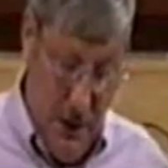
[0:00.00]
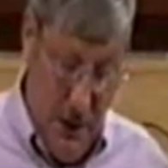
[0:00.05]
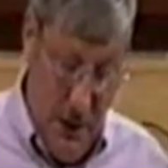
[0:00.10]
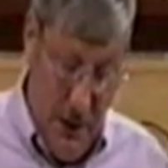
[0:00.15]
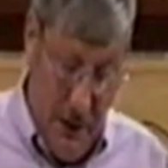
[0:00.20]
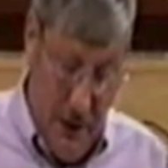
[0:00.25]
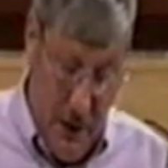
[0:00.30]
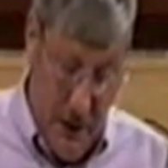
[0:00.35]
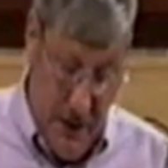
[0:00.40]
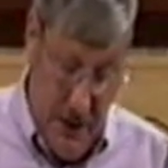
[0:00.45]

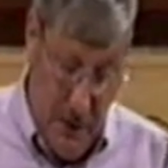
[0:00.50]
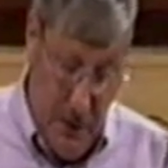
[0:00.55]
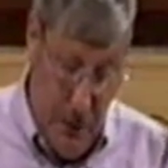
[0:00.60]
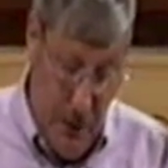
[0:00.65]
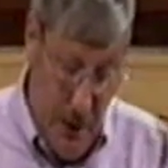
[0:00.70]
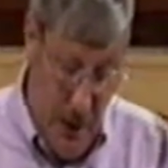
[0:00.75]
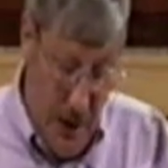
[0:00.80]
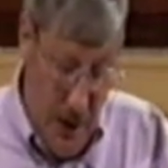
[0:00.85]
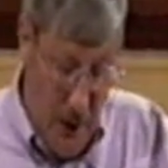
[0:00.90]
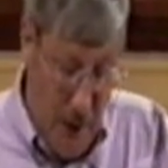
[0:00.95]
And thus he
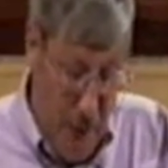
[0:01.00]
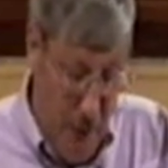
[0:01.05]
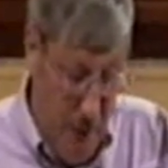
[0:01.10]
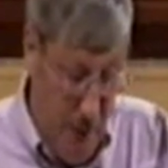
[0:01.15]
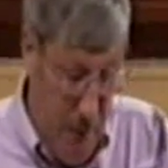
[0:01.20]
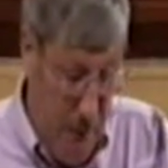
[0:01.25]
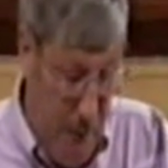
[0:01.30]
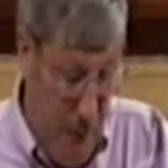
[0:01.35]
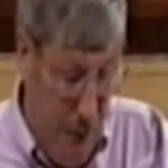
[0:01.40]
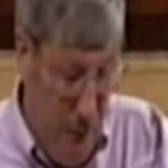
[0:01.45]
put Ephraim
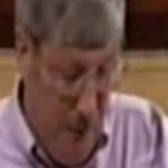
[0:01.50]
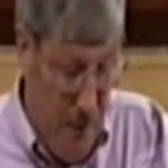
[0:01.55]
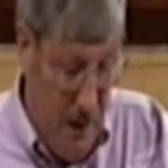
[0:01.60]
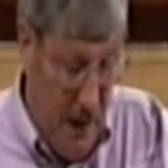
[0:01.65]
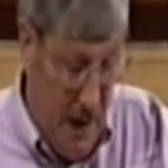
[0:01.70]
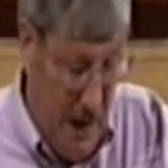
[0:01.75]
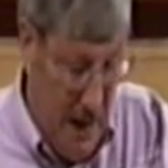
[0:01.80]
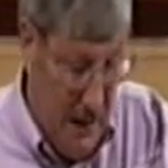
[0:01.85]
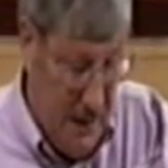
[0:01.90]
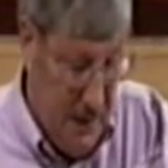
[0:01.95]
before
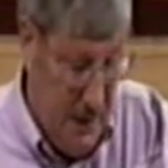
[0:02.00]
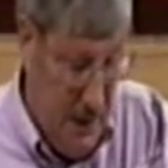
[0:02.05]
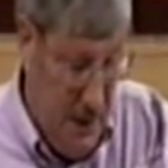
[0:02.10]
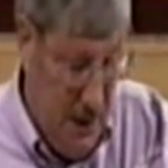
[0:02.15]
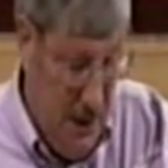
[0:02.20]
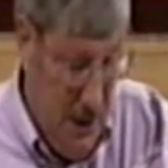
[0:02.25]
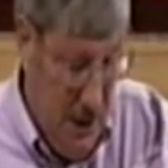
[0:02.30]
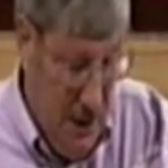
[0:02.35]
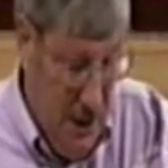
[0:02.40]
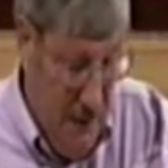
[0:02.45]
Manasseh.
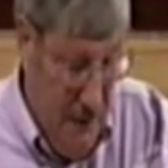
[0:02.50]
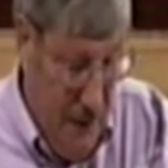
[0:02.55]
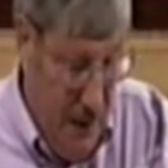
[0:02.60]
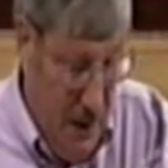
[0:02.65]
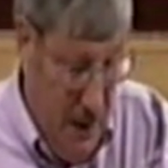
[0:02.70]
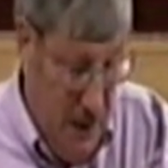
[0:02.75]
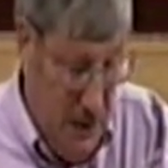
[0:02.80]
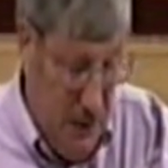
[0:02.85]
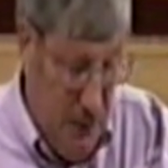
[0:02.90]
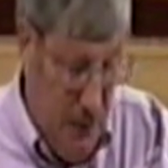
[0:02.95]
Then
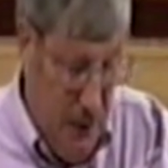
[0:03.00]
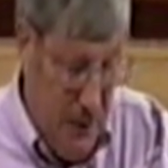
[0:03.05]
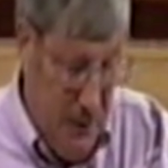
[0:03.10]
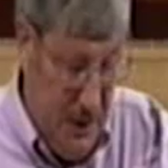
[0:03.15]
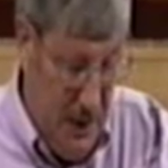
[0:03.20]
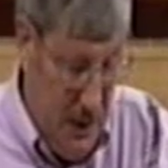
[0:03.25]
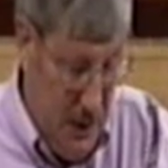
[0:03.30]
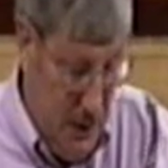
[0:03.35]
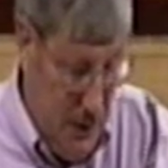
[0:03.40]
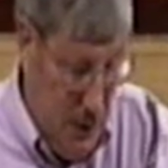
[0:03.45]
Israel
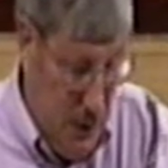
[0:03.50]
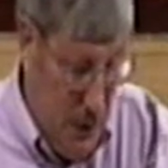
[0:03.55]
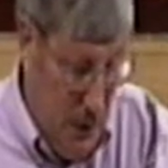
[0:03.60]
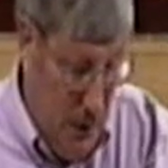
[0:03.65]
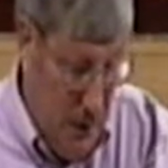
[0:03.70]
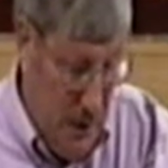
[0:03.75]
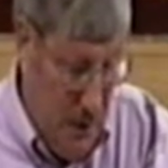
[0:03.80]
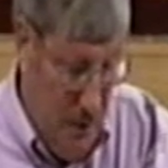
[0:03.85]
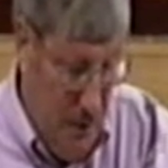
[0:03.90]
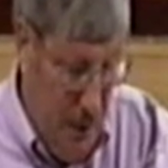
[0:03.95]
said to
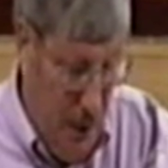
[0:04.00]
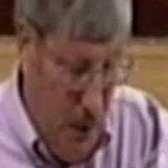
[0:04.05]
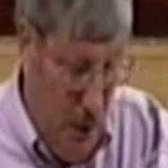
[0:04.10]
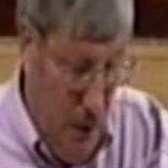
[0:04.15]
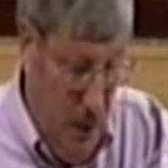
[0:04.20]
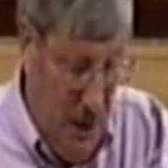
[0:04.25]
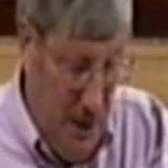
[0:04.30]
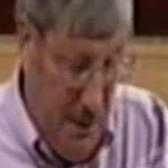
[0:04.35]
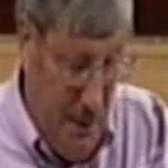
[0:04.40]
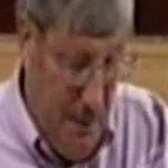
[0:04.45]
Joseph,
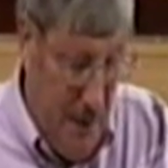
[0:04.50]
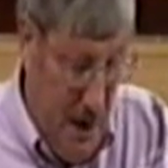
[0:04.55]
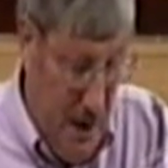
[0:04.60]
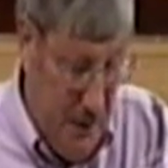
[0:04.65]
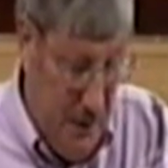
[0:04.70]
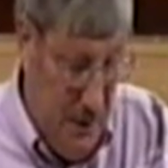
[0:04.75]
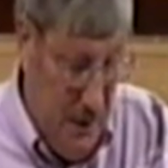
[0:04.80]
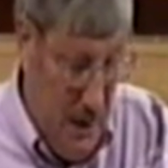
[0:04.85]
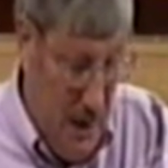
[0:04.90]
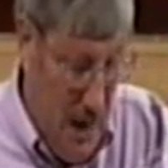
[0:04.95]
Behold, I am about
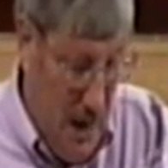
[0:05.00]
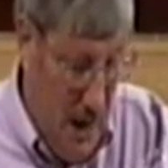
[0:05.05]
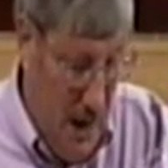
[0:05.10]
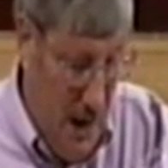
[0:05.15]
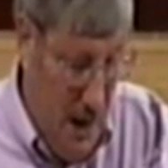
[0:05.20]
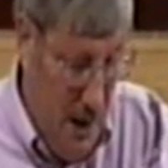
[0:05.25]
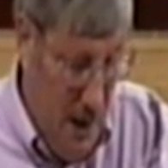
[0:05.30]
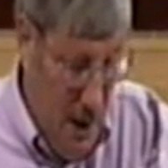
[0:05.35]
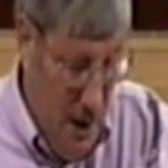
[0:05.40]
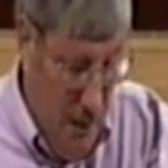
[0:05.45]
to die,
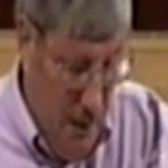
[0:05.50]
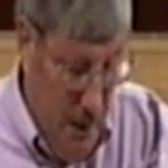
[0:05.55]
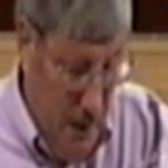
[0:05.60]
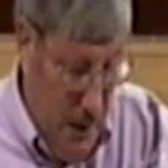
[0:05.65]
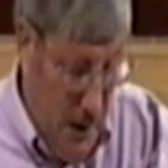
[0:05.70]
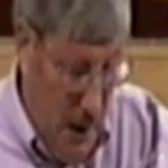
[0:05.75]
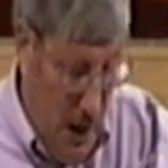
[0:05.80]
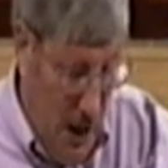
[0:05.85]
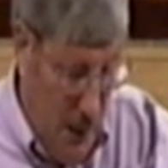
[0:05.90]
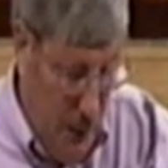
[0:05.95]
but
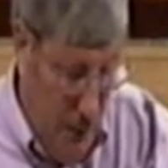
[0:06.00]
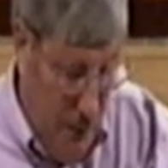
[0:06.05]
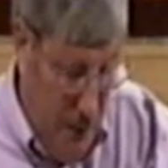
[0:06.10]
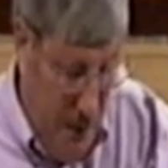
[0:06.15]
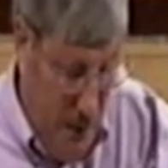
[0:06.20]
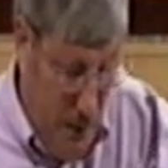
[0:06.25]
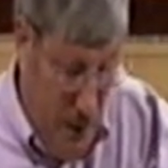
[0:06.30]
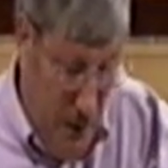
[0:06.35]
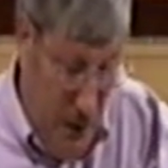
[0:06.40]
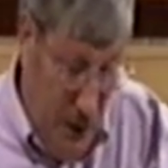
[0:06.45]
God will be
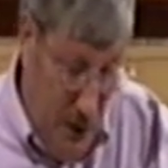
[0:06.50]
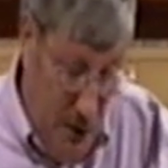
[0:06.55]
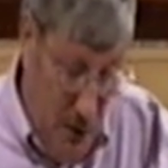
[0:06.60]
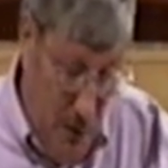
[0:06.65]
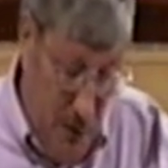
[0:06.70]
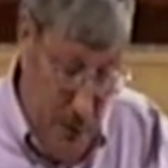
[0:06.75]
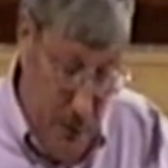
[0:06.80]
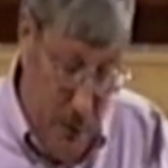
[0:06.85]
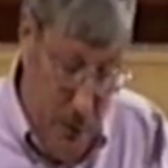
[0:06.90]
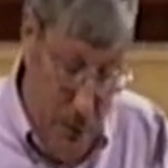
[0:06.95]
with you
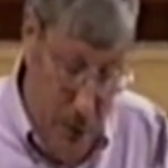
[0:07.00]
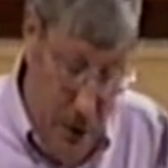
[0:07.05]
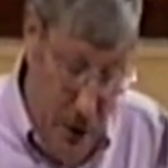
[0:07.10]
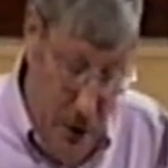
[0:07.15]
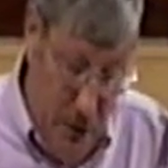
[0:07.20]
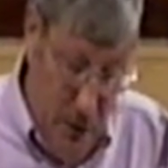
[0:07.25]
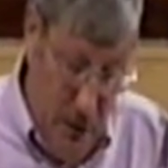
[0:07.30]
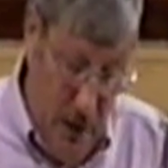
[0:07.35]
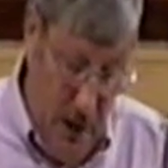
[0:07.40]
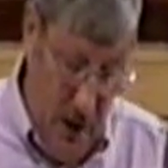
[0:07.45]
and will bring
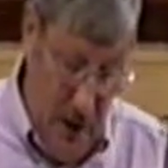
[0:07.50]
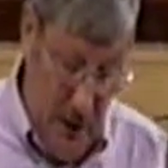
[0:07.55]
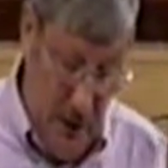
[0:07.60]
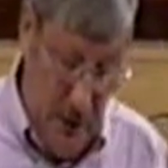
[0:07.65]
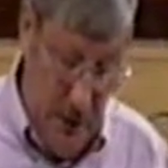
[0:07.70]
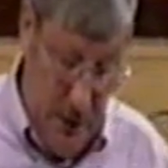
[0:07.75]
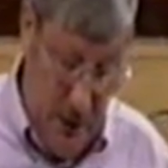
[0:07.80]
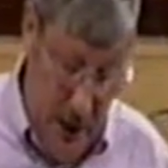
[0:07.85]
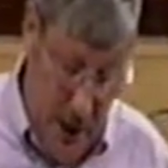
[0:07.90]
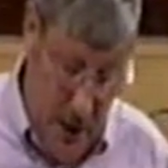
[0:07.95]
you again to
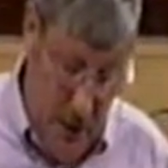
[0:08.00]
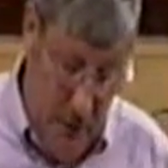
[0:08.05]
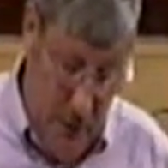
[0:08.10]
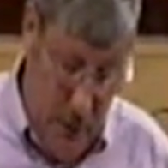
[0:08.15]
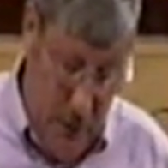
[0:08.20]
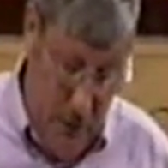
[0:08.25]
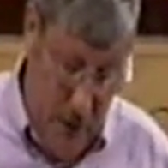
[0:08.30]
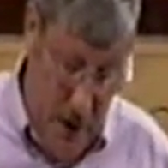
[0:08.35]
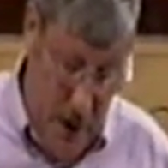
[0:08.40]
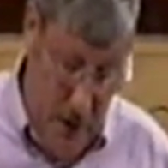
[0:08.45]
the land of your
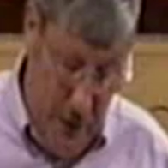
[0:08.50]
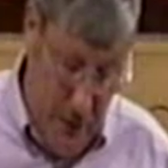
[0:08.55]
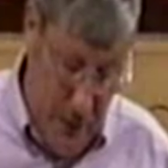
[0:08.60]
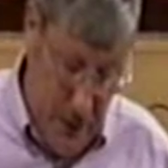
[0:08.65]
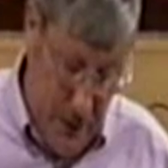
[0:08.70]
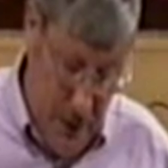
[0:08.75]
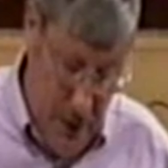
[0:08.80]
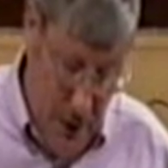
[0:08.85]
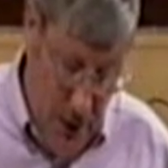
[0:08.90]
fathers.